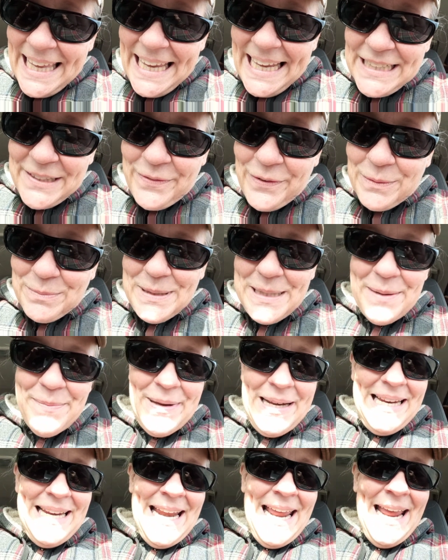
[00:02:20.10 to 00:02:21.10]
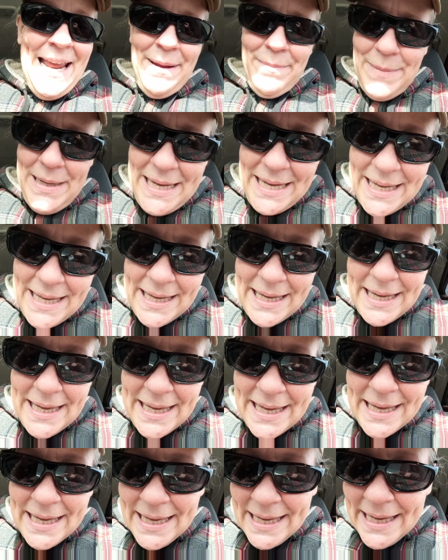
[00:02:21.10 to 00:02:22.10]
It's from somebody named
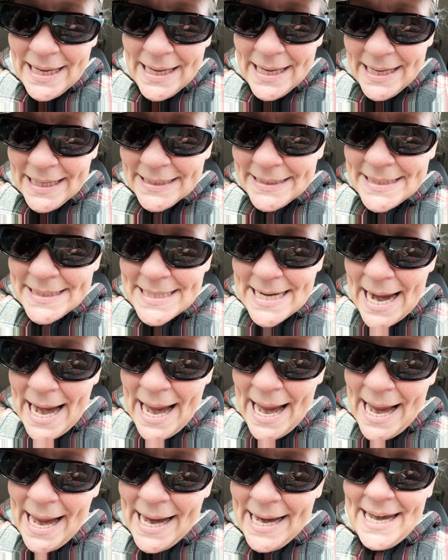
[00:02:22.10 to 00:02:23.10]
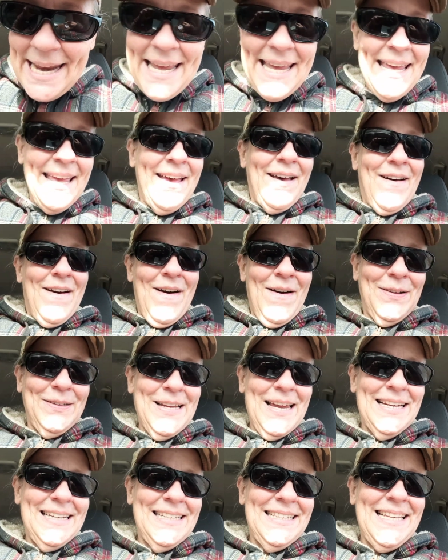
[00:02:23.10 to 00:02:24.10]
Jane.
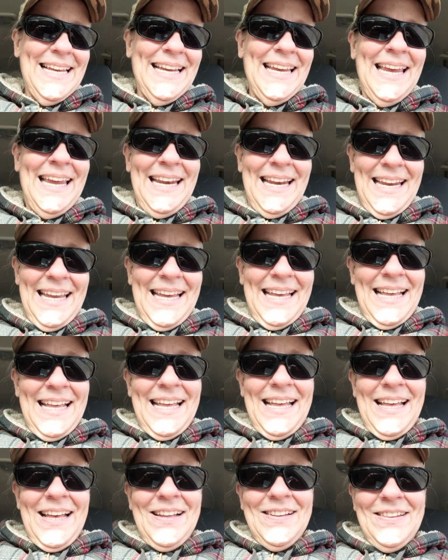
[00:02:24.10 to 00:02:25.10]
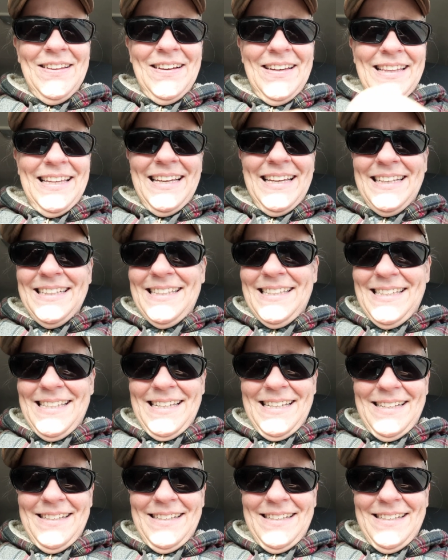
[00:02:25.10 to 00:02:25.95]
Hold on a second. Look at this.